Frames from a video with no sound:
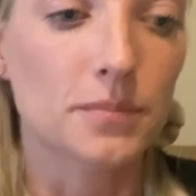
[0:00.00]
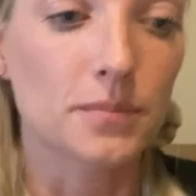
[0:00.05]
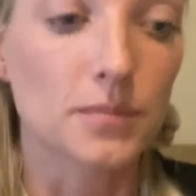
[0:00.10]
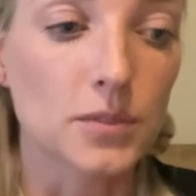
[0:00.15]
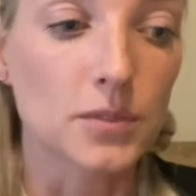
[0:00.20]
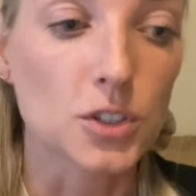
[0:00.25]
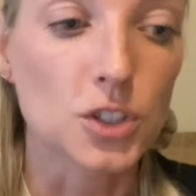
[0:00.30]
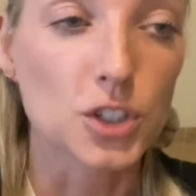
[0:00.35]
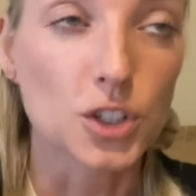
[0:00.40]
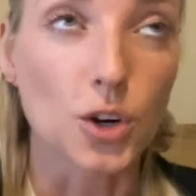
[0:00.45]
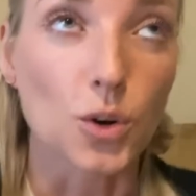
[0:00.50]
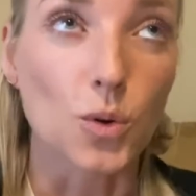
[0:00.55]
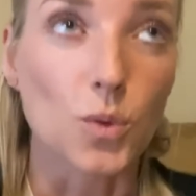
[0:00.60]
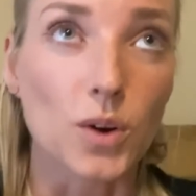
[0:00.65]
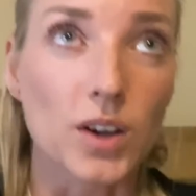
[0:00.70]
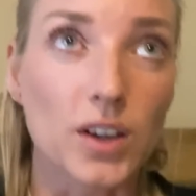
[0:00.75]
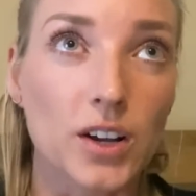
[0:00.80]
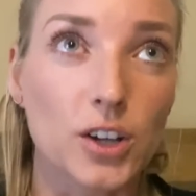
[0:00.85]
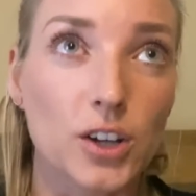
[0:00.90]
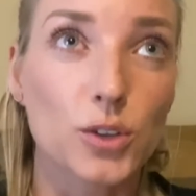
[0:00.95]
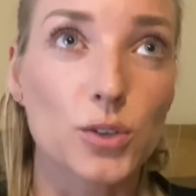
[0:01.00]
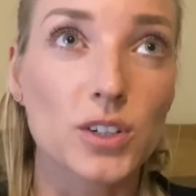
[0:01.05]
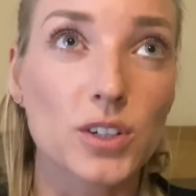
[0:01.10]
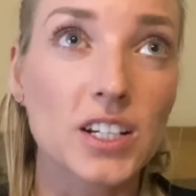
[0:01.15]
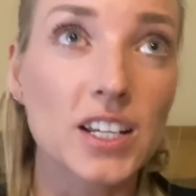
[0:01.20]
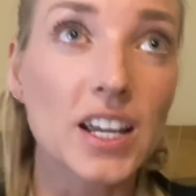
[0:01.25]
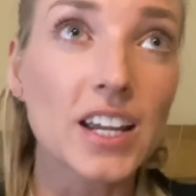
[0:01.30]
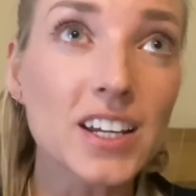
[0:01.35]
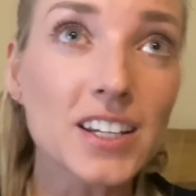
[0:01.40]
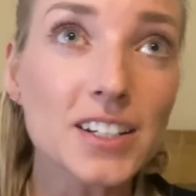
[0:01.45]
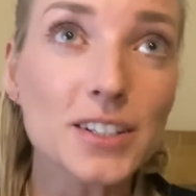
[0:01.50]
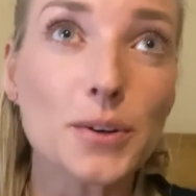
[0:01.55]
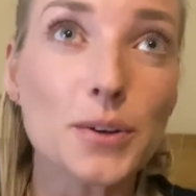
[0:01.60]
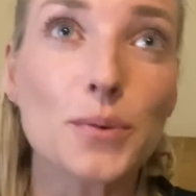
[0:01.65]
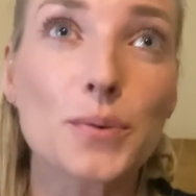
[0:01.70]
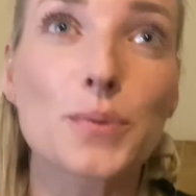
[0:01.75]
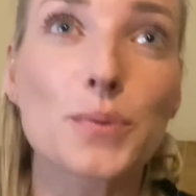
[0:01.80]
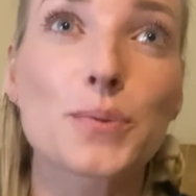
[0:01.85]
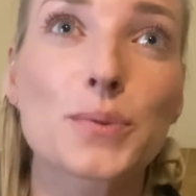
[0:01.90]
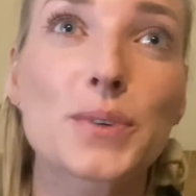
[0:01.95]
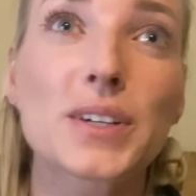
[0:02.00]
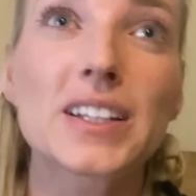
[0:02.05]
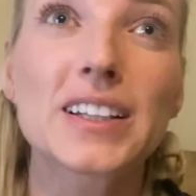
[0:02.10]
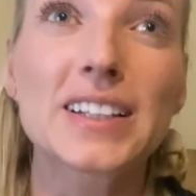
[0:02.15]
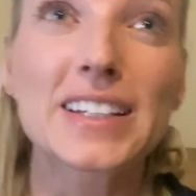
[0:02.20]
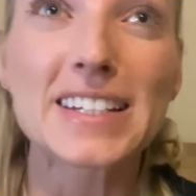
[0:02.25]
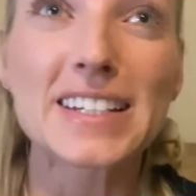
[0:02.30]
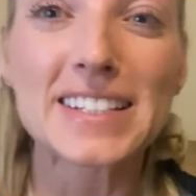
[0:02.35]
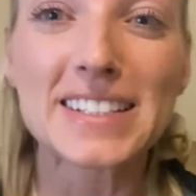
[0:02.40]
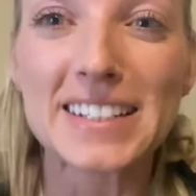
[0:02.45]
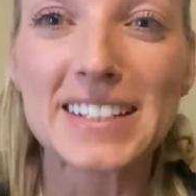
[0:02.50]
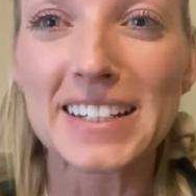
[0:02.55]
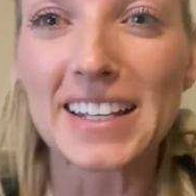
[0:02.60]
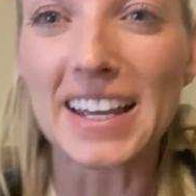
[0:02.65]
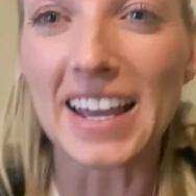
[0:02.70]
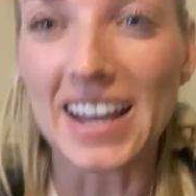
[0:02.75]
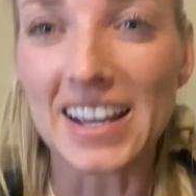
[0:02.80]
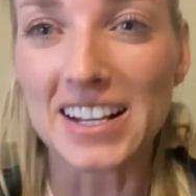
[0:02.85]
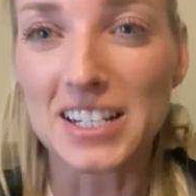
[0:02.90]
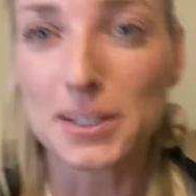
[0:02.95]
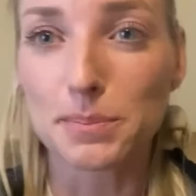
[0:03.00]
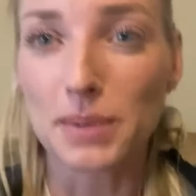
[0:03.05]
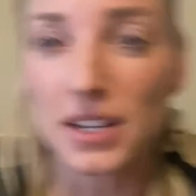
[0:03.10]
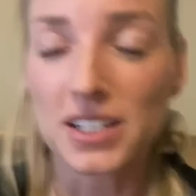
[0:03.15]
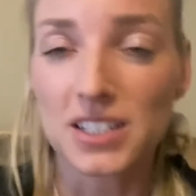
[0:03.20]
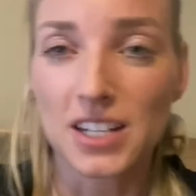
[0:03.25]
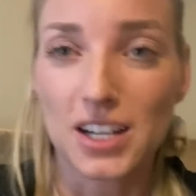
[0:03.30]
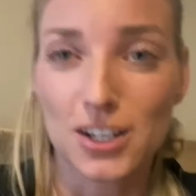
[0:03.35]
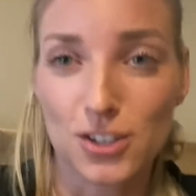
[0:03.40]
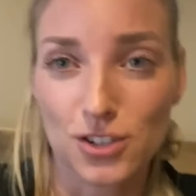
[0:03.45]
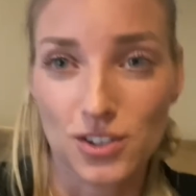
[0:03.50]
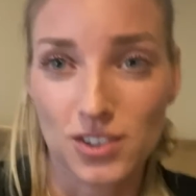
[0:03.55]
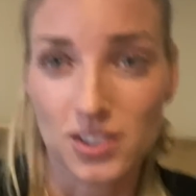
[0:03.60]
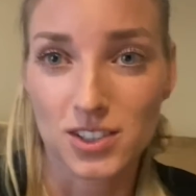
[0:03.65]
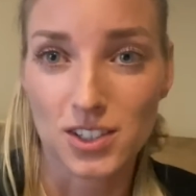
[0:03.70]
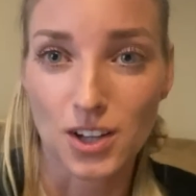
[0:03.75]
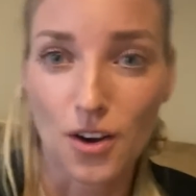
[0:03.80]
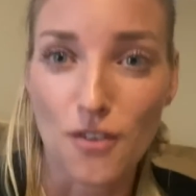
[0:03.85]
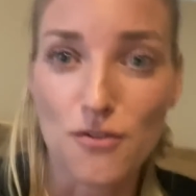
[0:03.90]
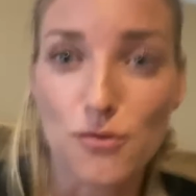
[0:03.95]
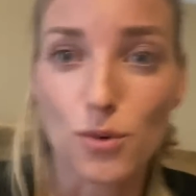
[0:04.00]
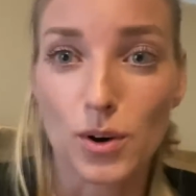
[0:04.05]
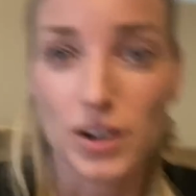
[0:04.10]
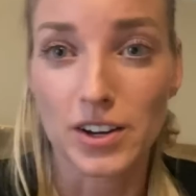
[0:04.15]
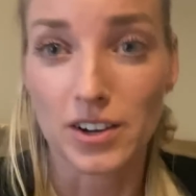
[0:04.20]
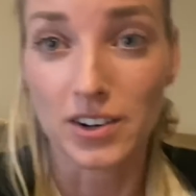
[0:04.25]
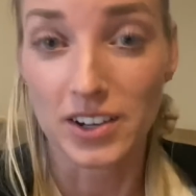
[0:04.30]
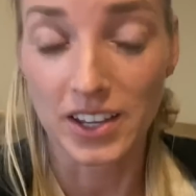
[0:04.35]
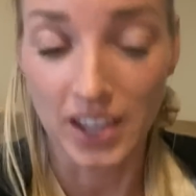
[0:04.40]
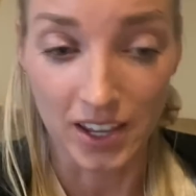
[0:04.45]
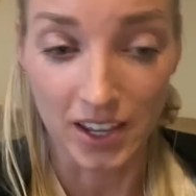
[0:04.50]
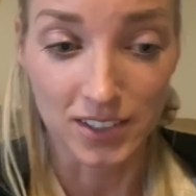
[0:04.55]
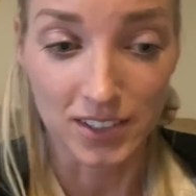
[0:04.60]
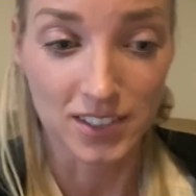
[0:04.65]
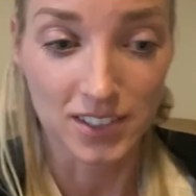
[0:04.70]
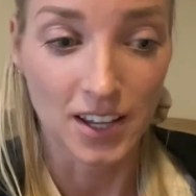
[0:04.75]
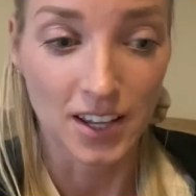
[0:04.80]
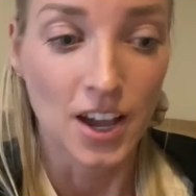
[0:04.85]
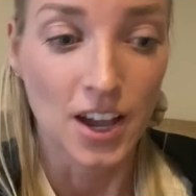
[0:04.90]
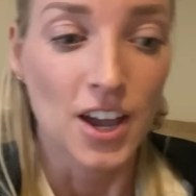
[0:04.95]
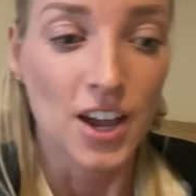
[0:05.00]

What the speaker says: So create realistic expectations for your kids.